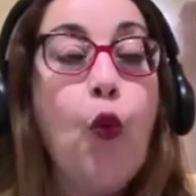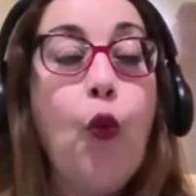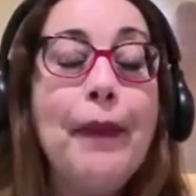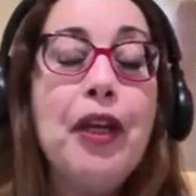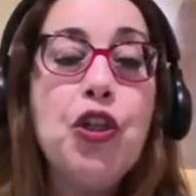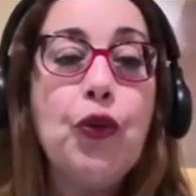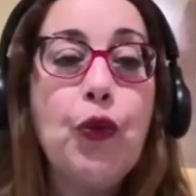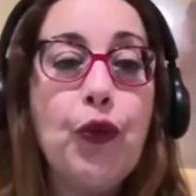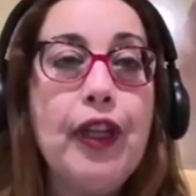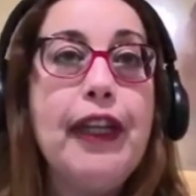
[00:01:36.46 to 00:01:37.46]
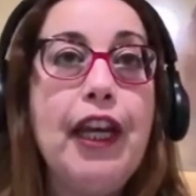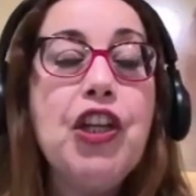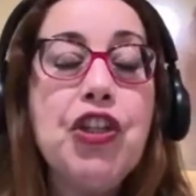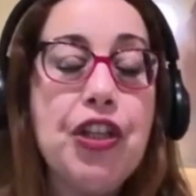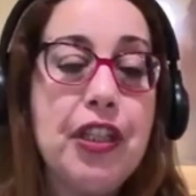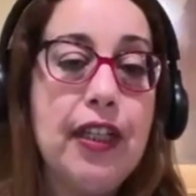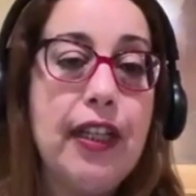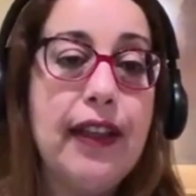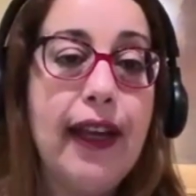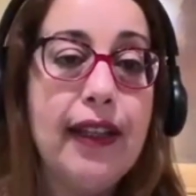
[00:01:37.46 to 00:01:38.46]
what made you really interested
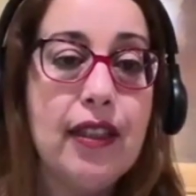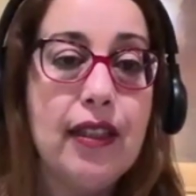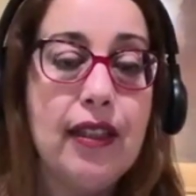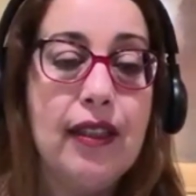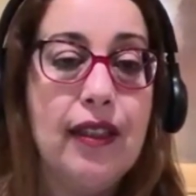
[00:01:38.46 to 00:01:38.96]
in that?